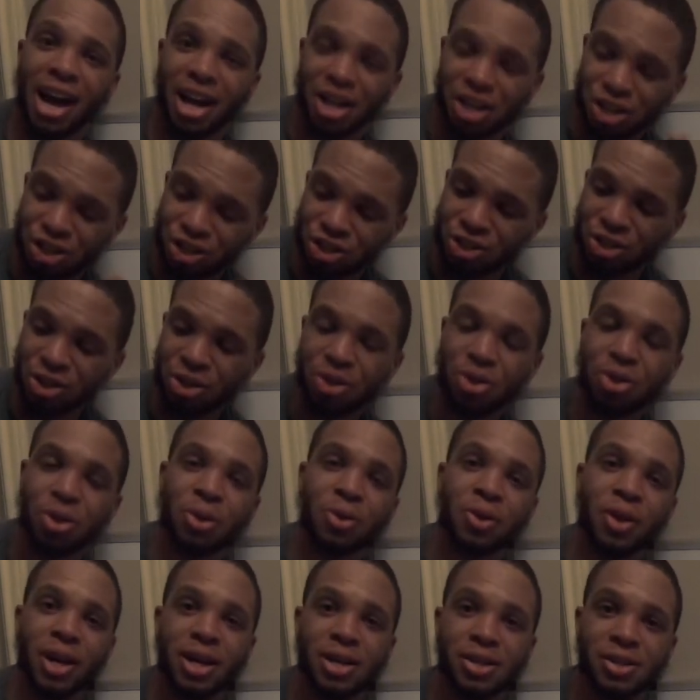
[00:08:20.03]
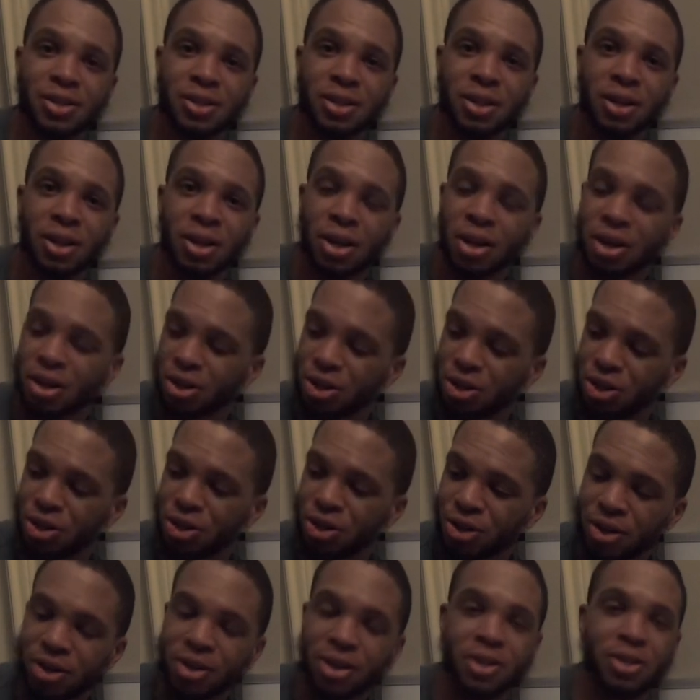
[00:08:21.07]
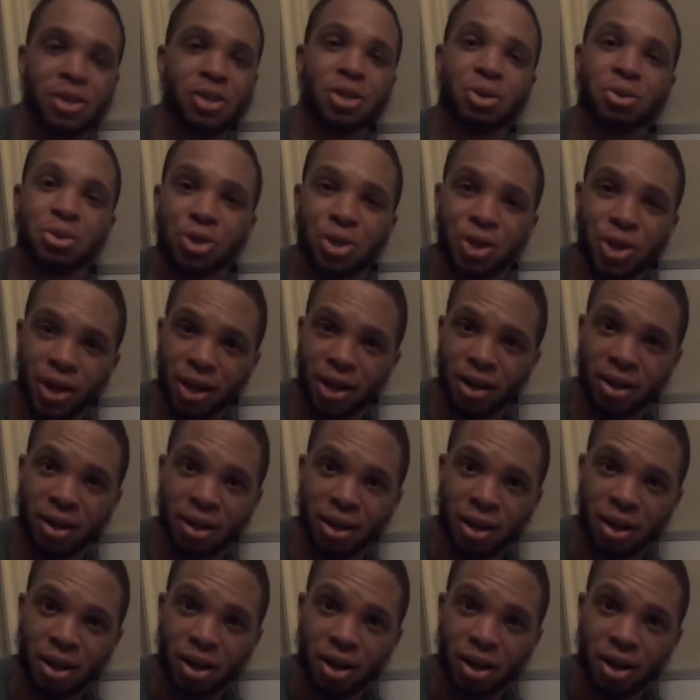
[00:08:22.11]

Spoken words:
I should do this. Should doesn't do shit.